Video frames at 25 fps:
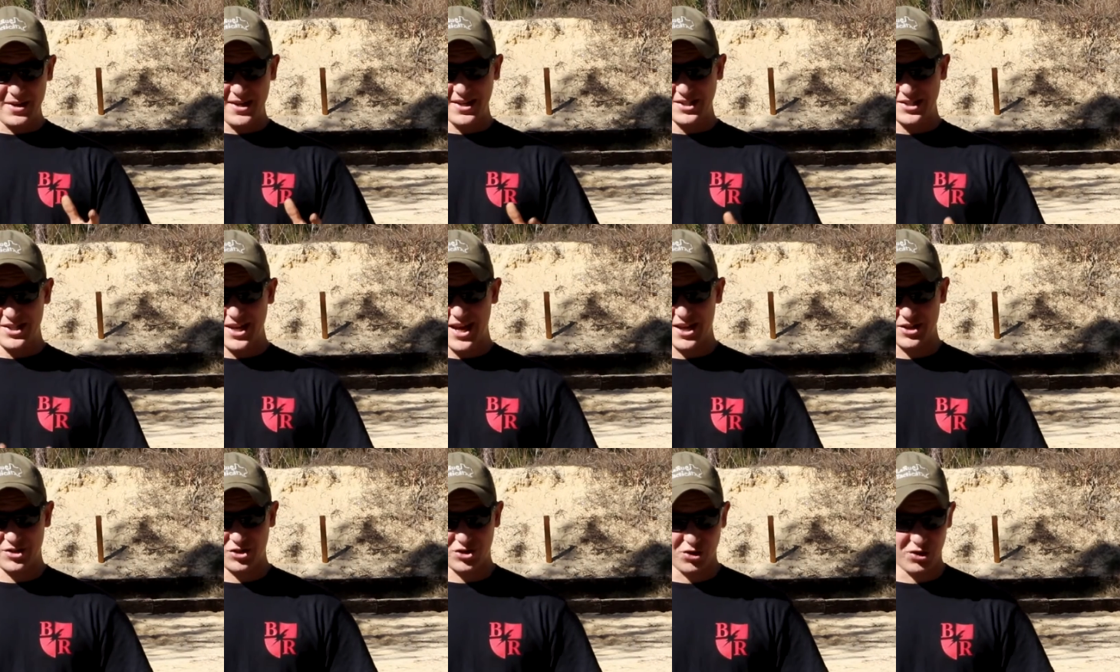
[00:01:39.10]
being
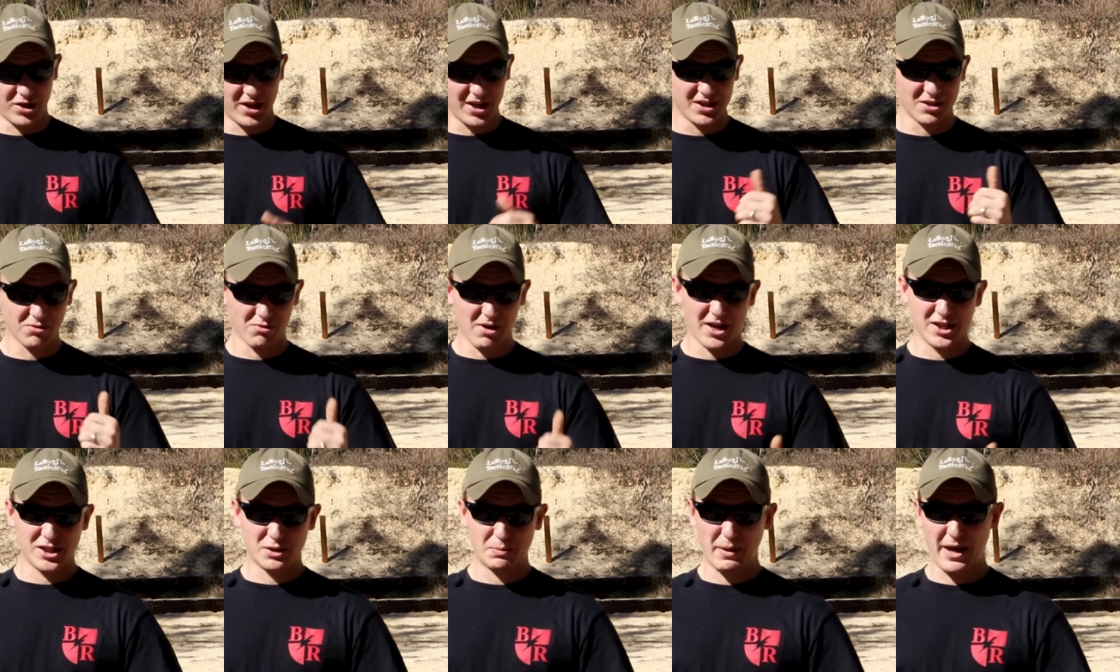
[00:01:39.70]
said, so get the
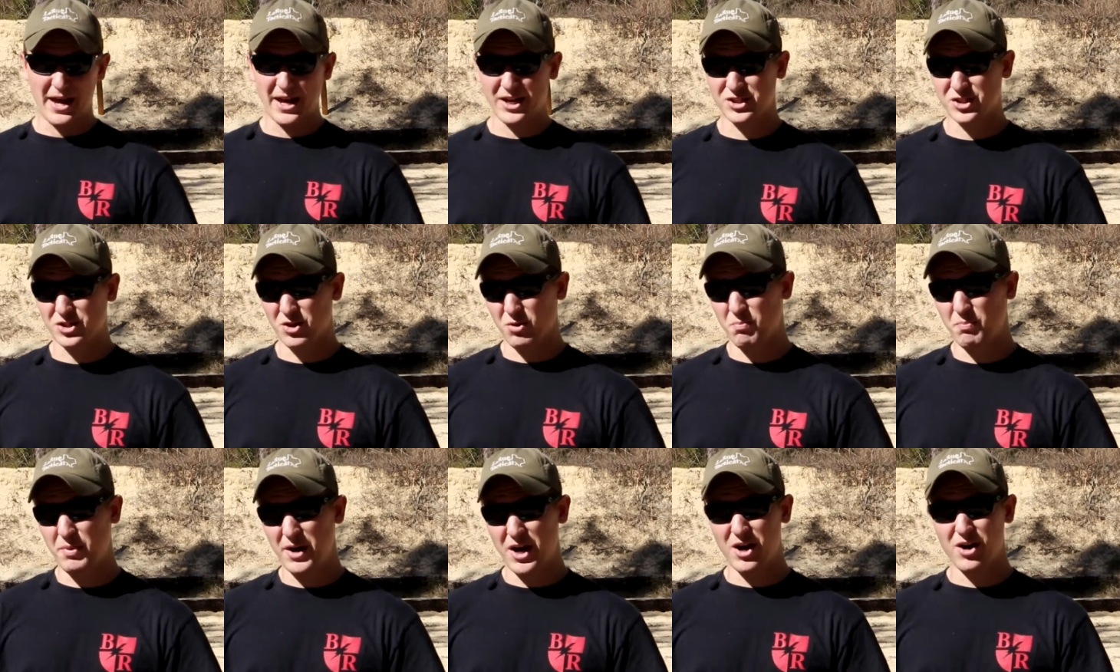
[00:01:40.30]
right specs.
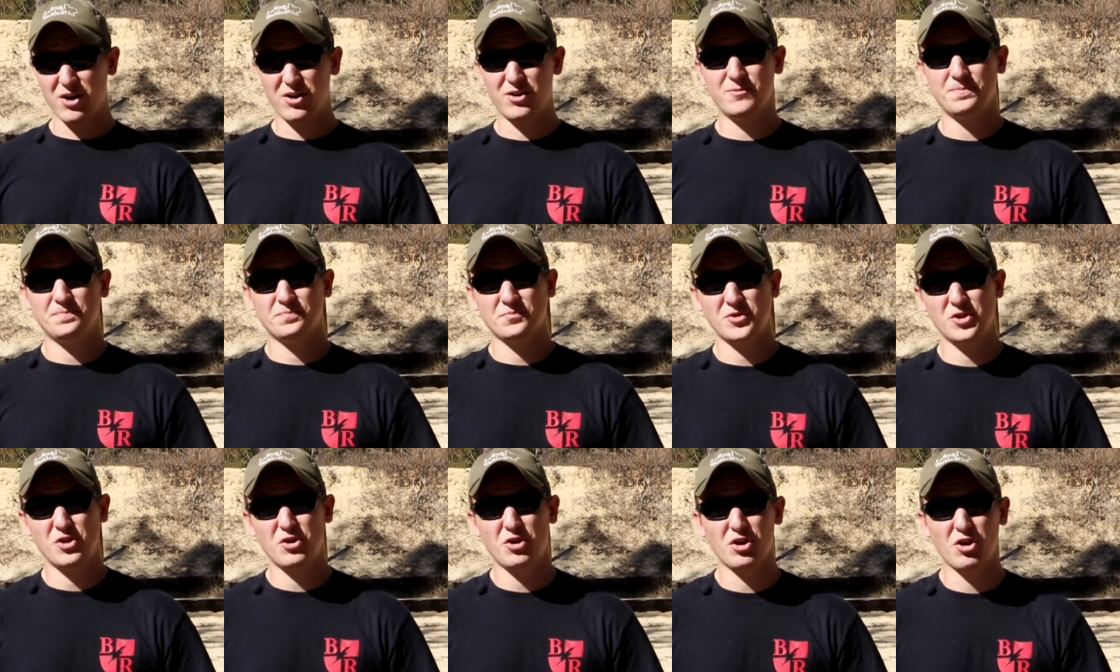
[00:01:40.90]
So barrel,
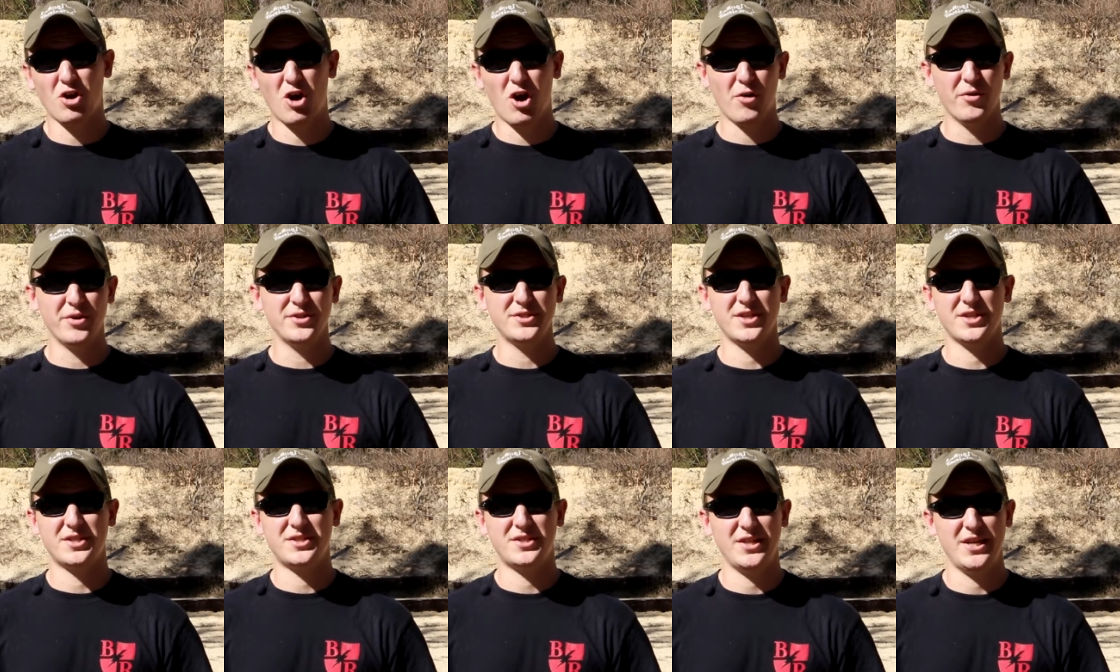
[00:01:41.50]
you can
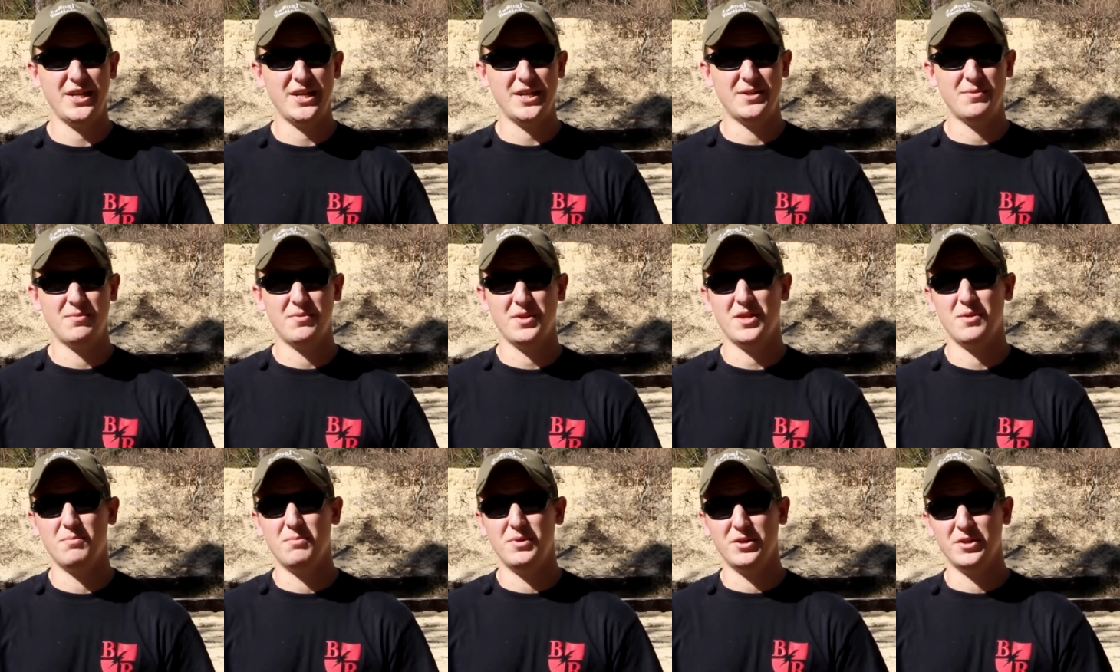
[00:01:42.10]
always exceed
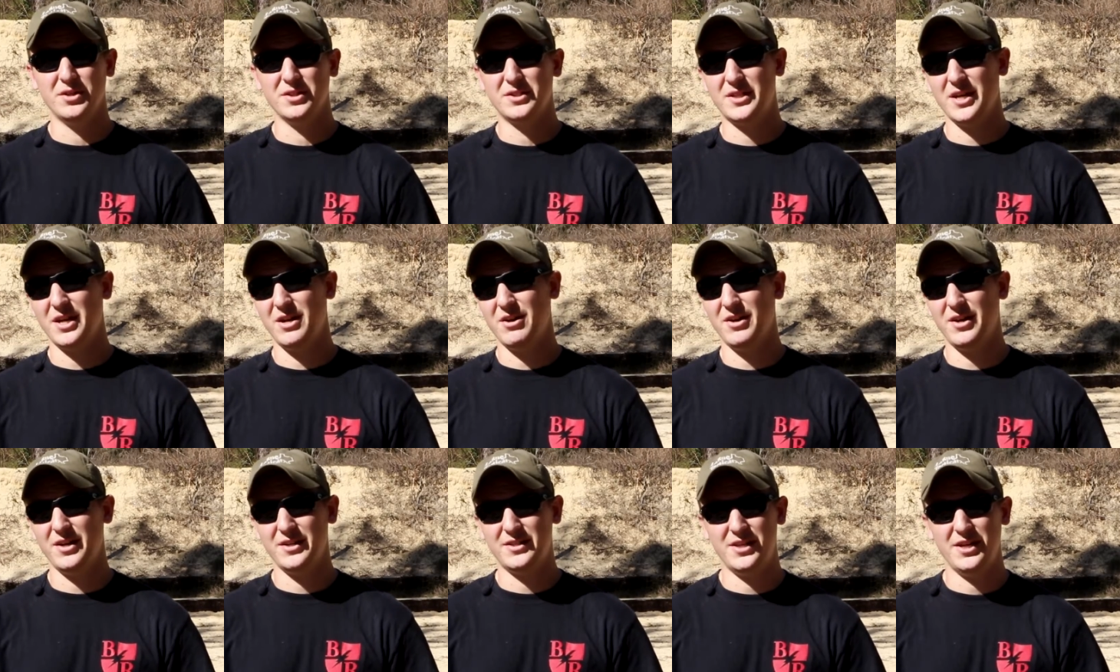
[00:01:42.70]
the
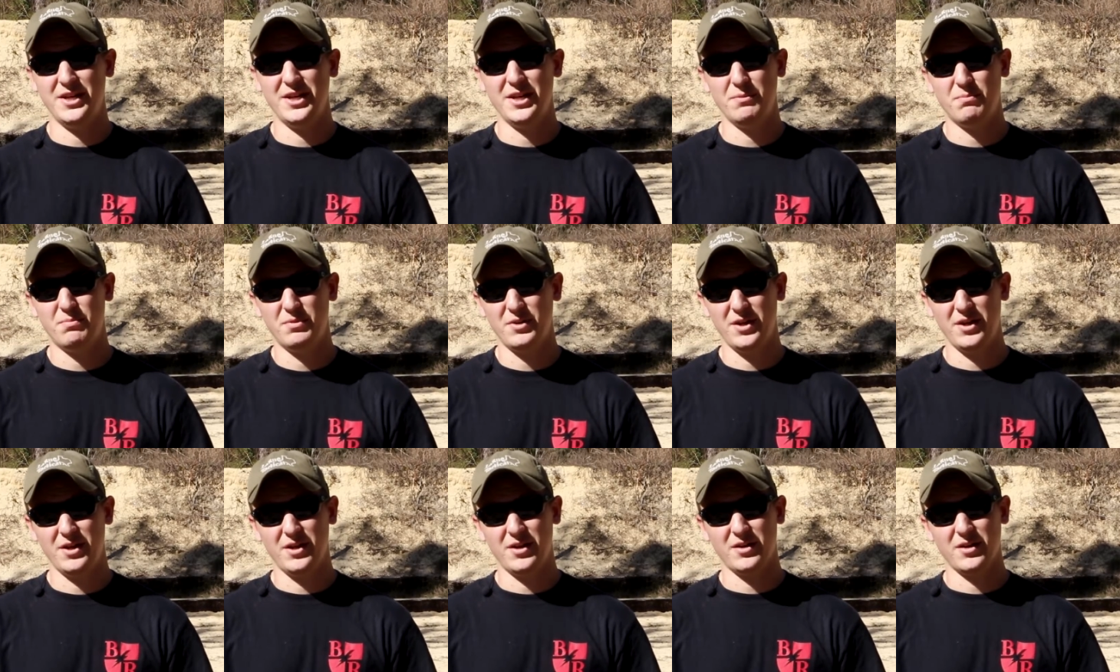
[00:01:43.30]
military
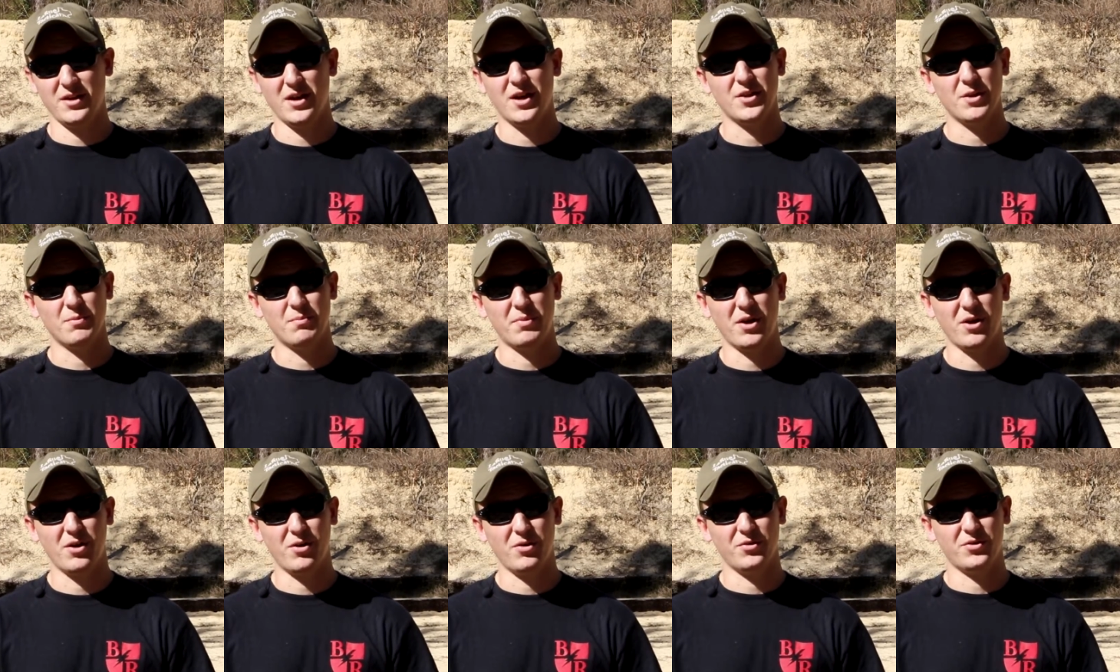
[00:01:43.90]
TDP on the
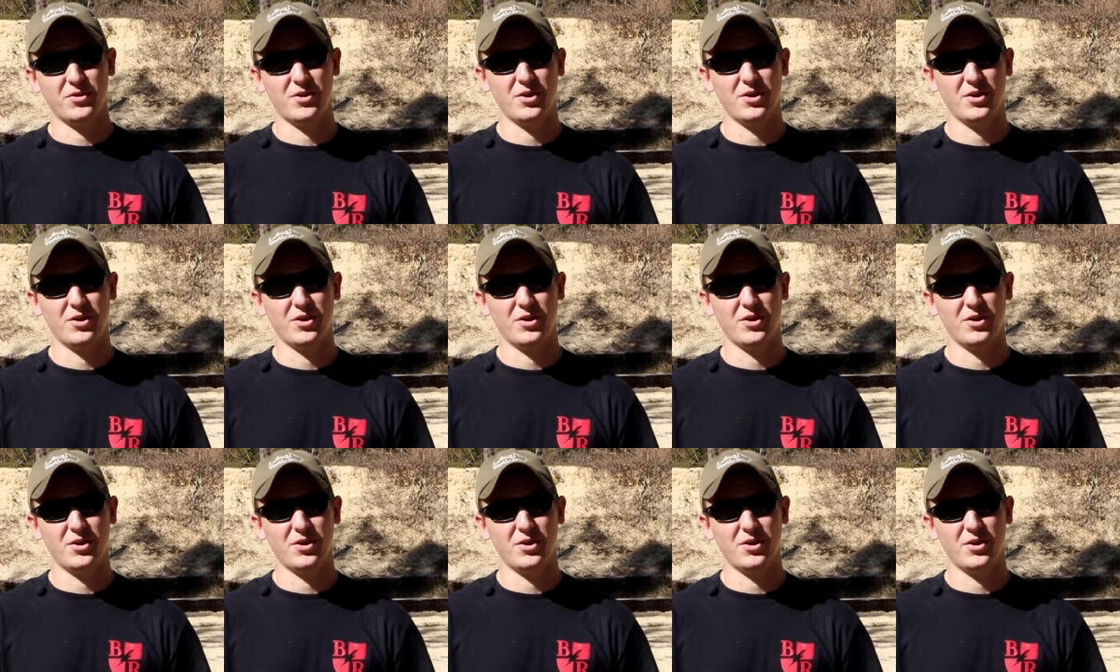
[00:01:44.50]
barrel.